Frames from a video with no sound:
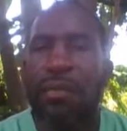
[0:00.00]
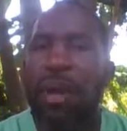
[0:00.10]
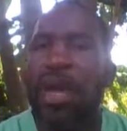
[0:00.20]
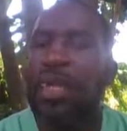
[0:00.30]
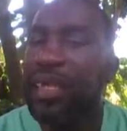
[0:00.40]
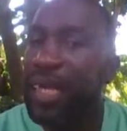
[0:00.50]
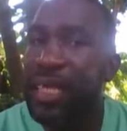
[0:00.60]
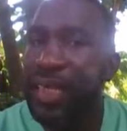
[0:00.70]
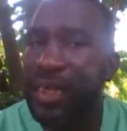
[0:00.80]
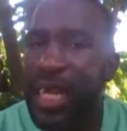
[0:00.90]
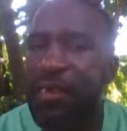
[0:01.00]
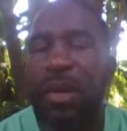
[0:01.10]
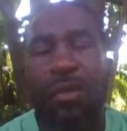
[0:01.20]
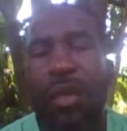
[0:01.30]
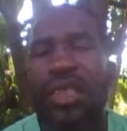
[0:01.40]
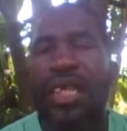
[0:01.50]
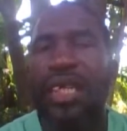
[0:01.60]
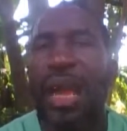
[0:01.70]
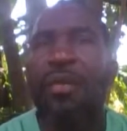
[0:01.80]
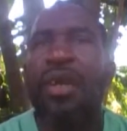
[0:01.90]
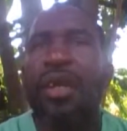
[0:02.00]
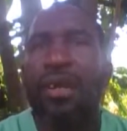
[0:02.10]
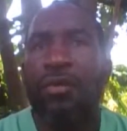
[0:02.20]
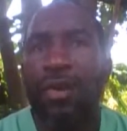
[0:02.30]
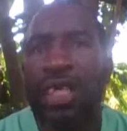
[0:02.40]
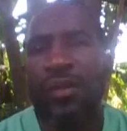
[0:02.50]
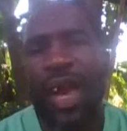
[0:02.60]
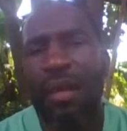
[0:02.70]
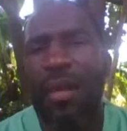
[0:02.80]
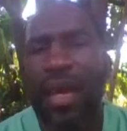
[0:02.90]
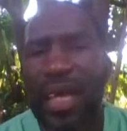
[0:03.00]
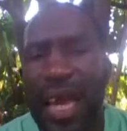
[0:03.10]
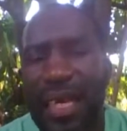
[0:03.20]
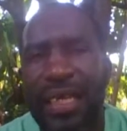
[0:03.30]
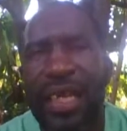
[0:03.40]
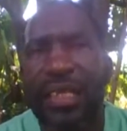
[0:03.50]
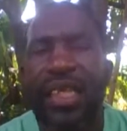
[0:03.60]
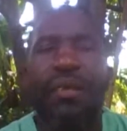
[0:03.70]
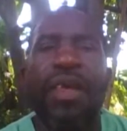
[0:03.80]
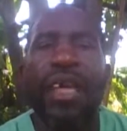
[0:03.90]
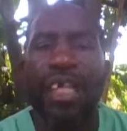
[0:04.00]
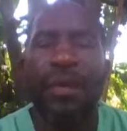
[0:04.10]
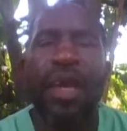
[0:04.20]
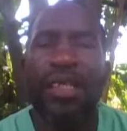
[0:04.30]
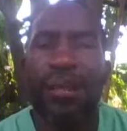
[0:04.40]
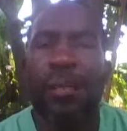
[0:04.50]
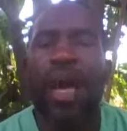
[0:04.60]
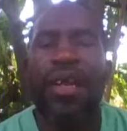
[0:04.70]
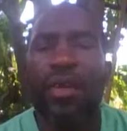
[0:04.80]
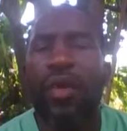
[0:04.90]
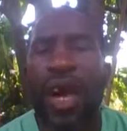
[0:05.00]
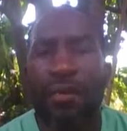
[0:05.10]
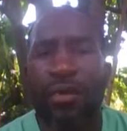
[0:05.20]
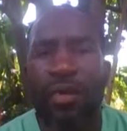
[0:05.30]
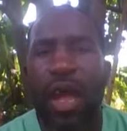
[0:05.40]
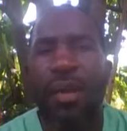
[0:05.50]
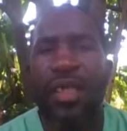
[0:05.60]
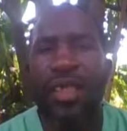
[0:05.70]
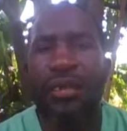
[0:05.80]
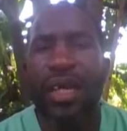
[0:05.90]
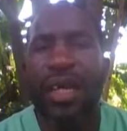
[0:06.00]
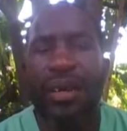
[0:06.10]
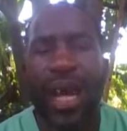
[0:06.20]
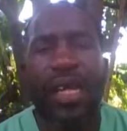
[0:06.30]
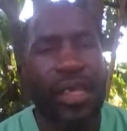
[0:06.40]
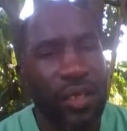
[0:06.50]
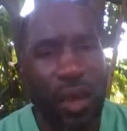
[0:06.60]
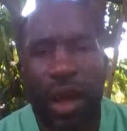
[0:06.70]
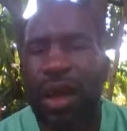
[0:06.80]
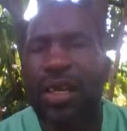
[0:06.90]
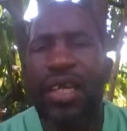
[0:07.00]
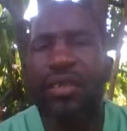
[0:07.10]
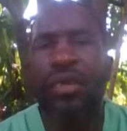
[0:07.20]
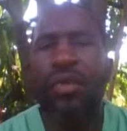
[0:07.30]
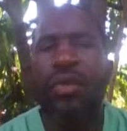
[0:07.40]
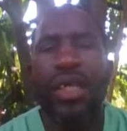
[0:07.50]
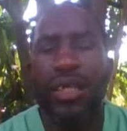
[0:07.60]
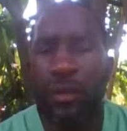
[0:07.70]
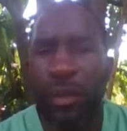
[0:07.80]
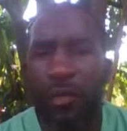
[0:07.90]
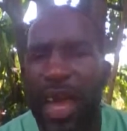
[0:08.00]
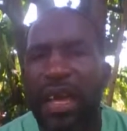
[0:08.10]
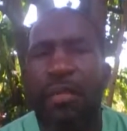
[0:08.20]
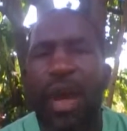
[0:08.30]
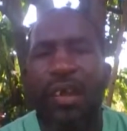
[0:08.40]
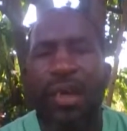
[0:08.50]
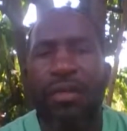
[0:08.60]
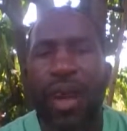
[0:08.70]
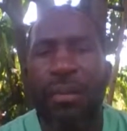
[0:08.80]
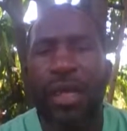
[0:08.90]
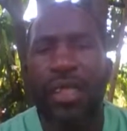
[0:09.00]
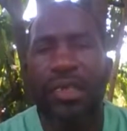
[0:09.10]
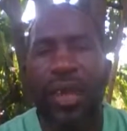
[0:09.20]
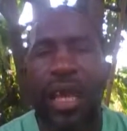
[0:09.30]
The body heals itself, but most of the time, the reason why the body can't heal itself is because the body don't have the raw material, right? So all you need to do is to provide the body with the raw material.